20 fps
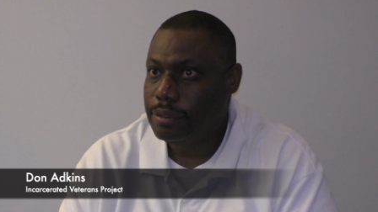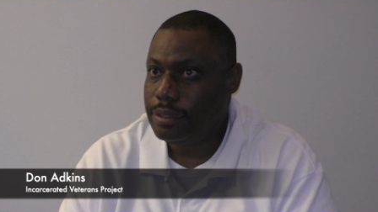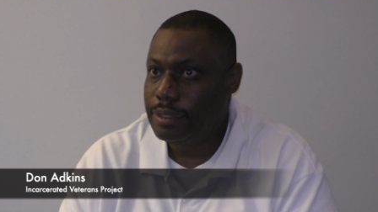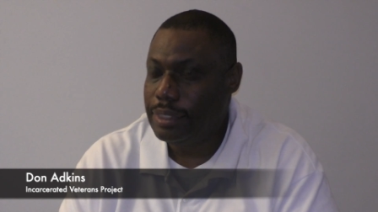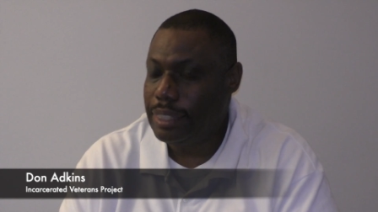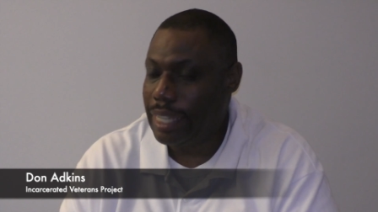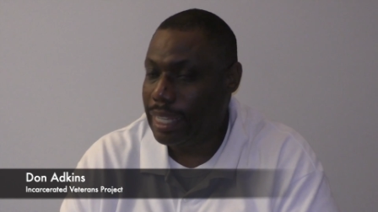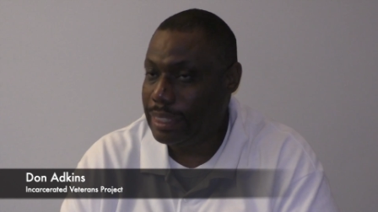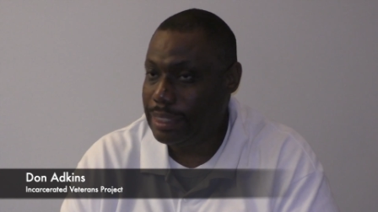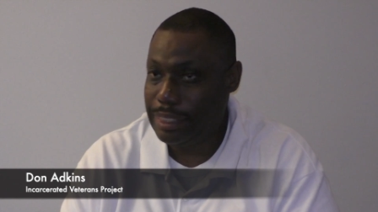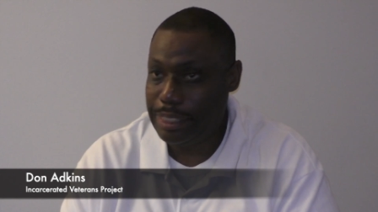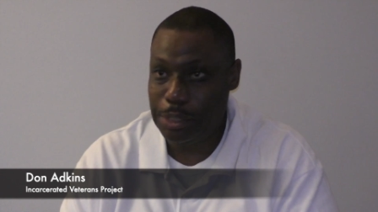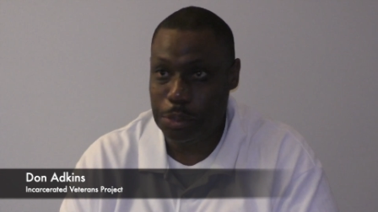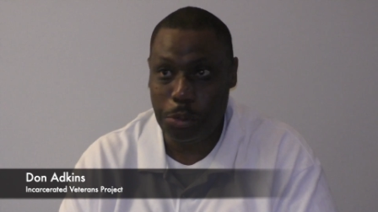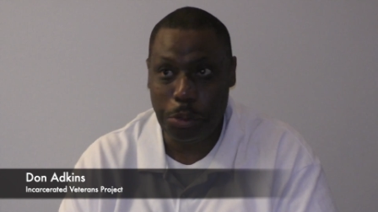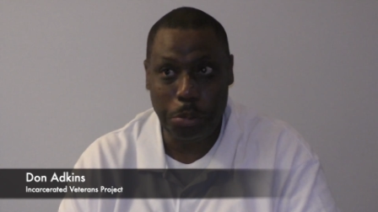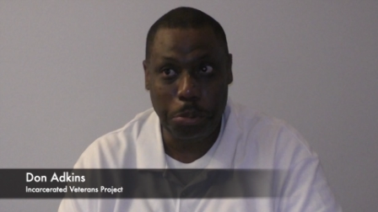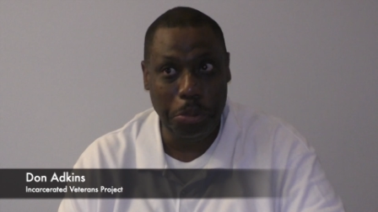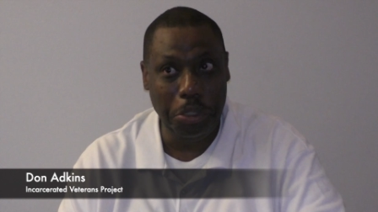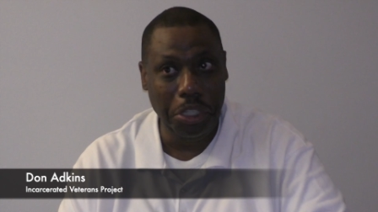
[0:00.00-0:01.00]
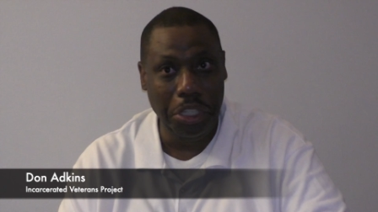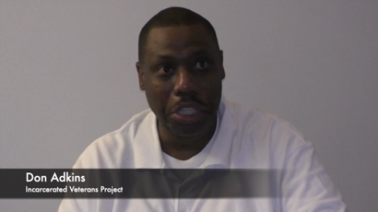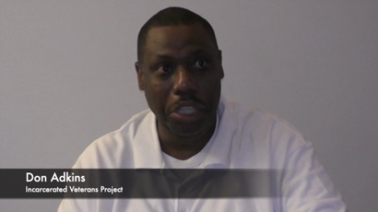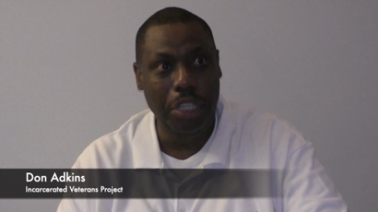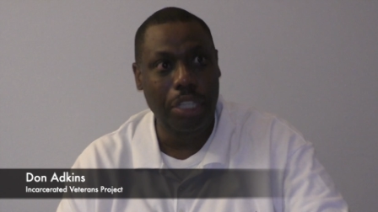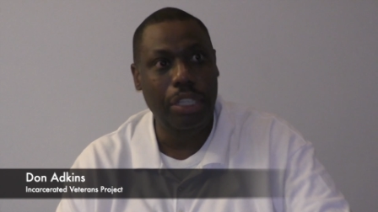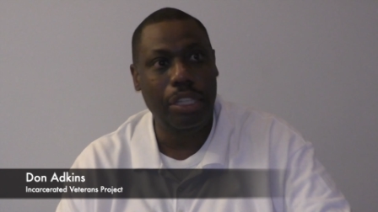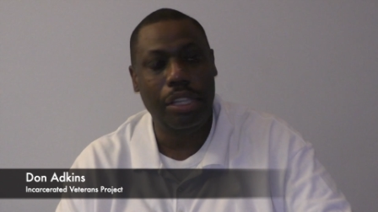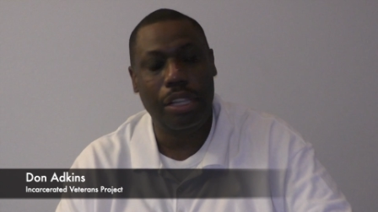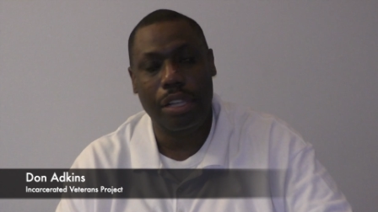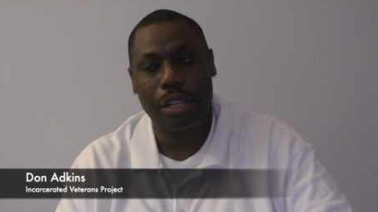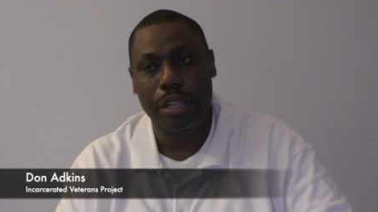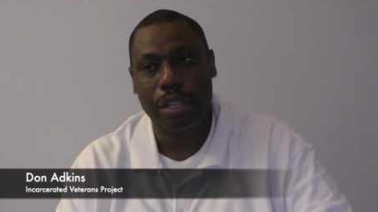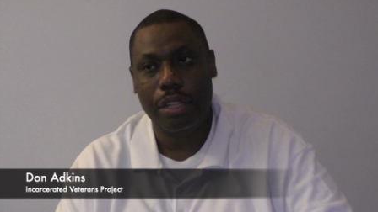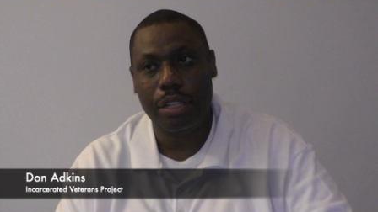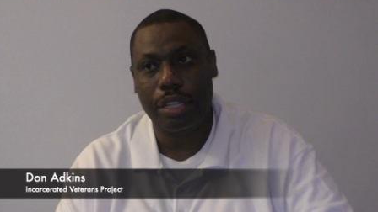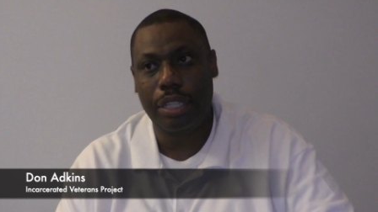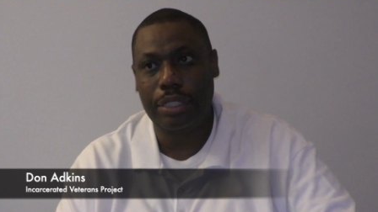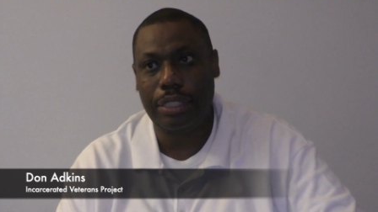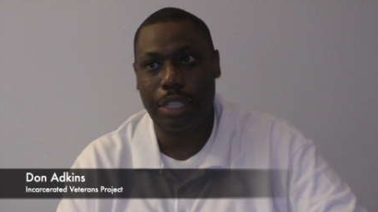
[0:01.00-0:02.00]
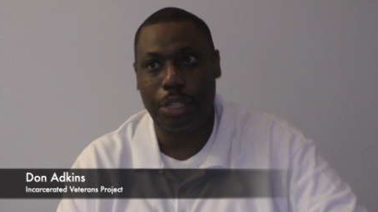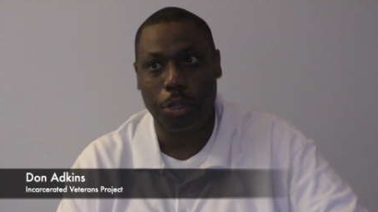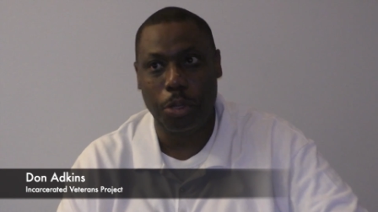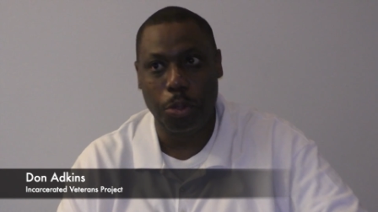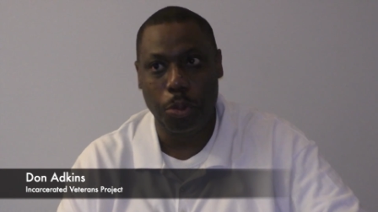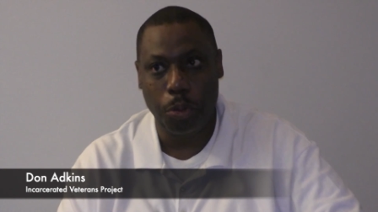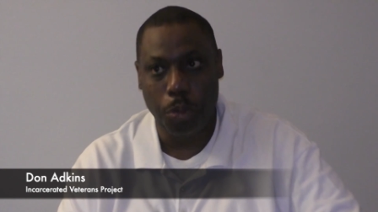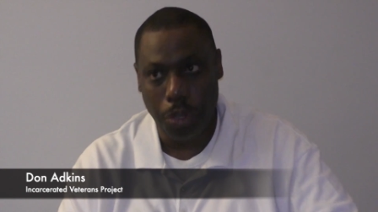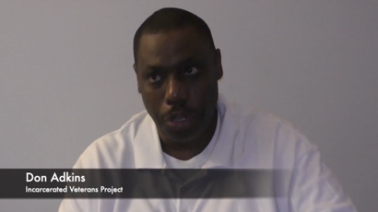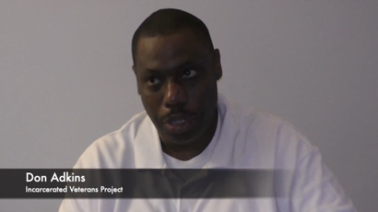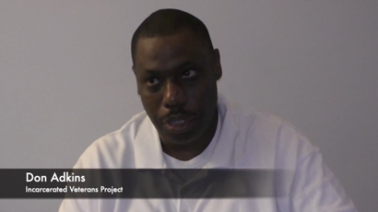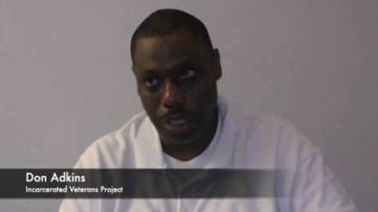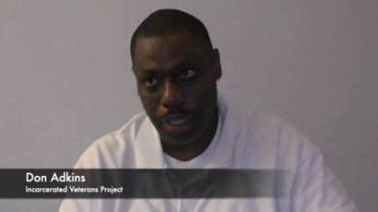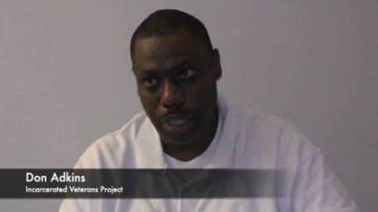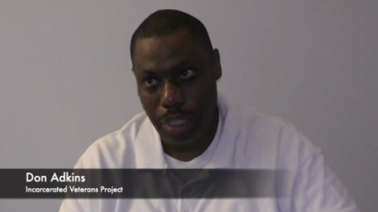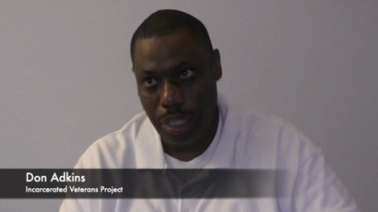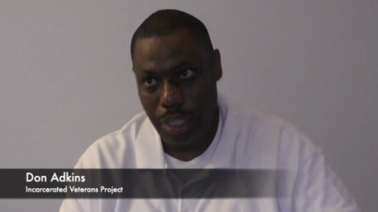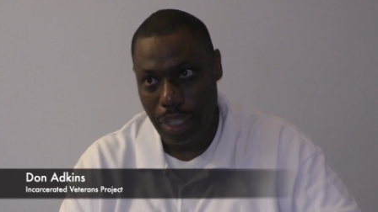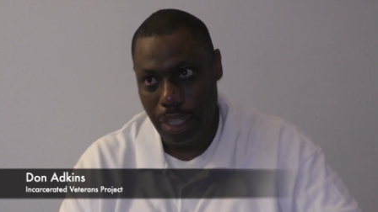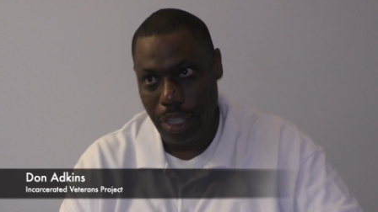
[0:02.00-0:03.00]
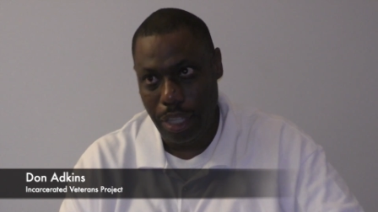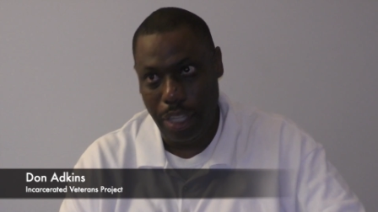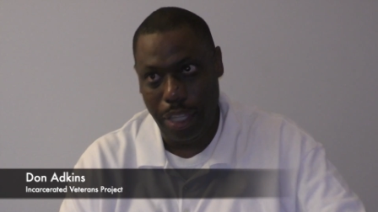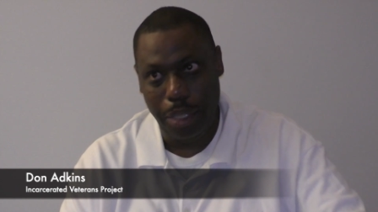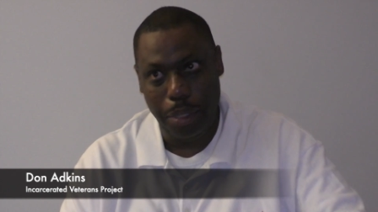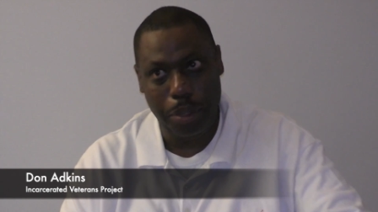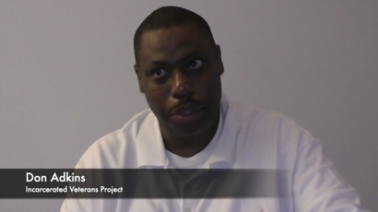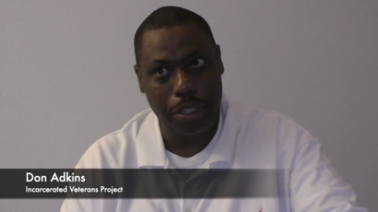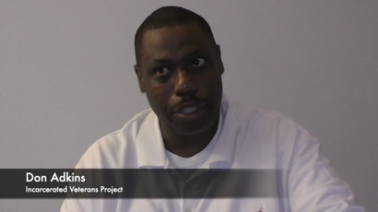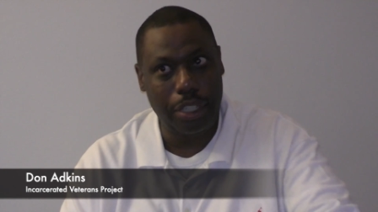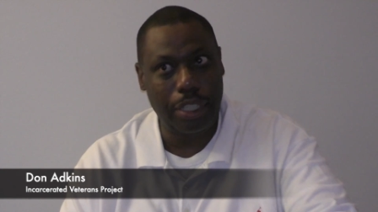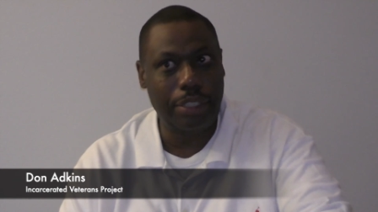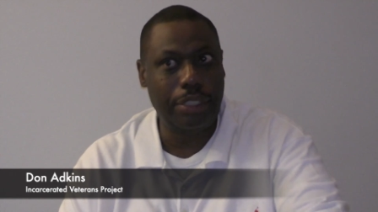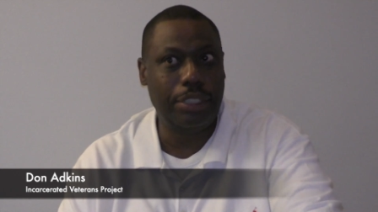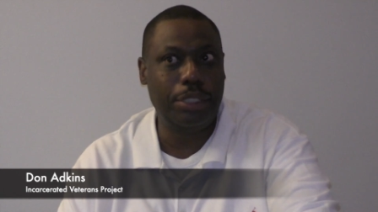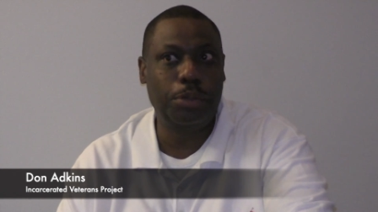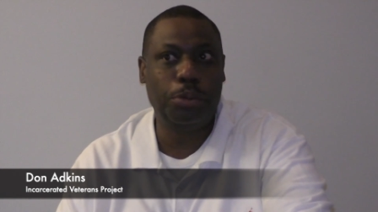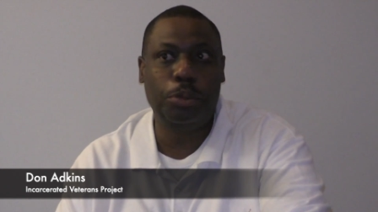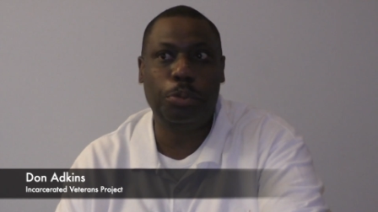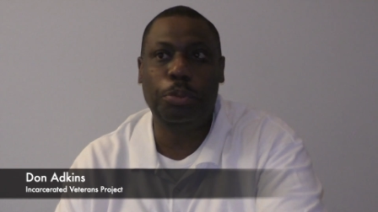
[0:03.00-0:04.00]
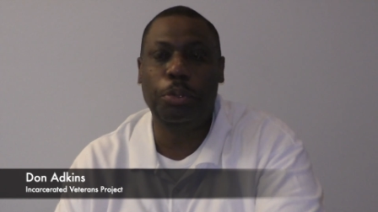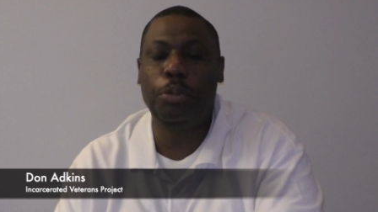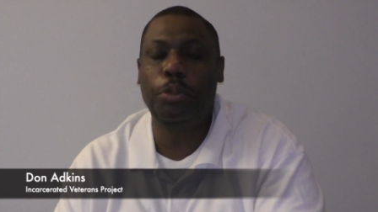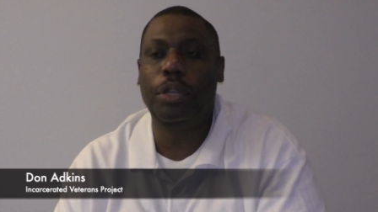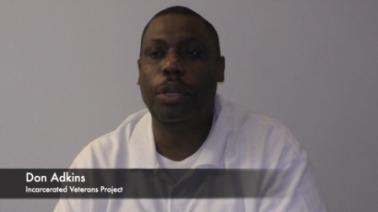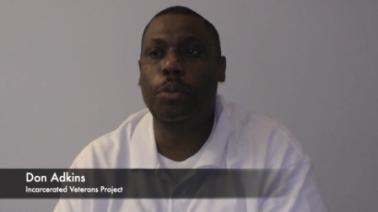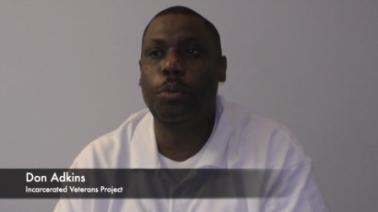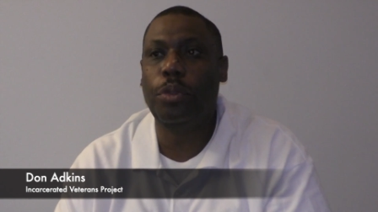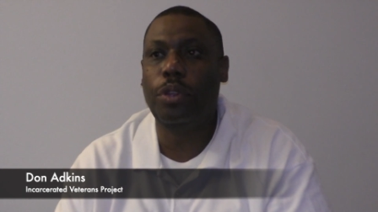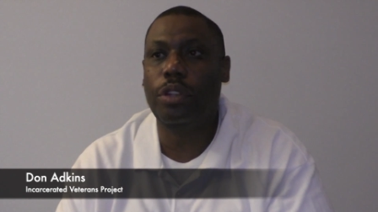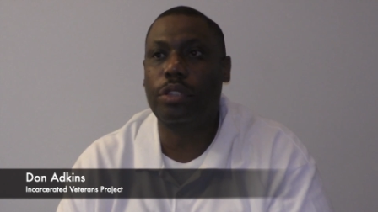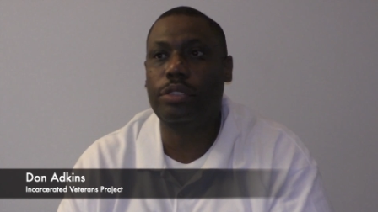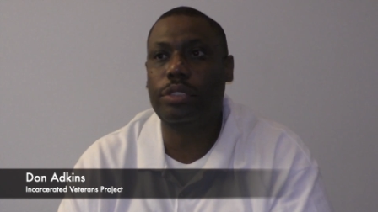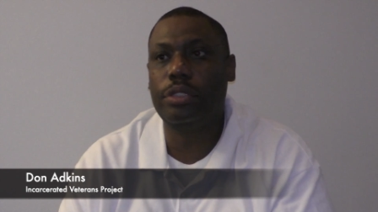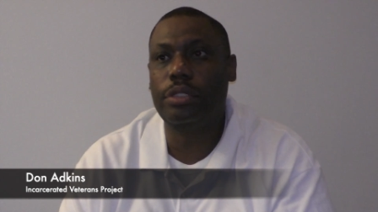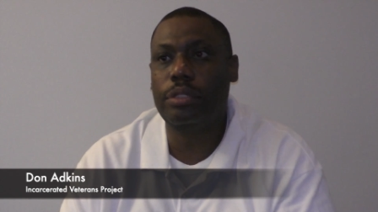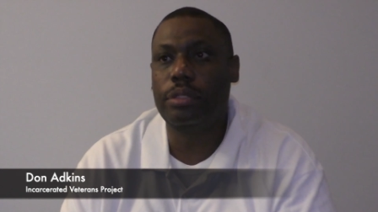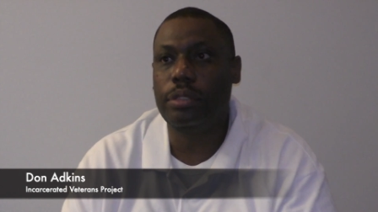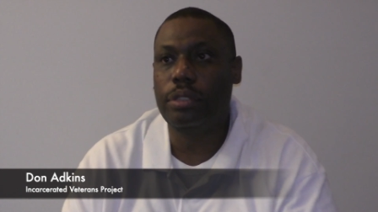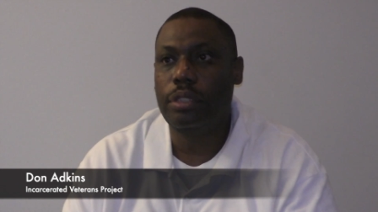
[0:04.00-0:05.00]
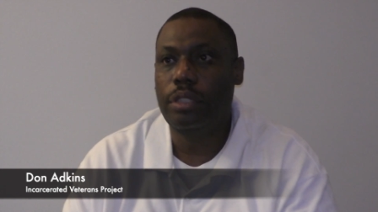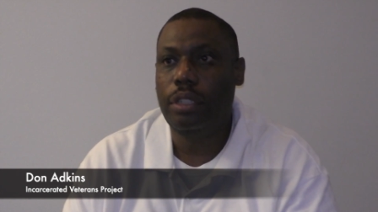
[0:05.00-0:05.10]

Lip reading: Not just with me, because I don't work. It sets in with people that work too.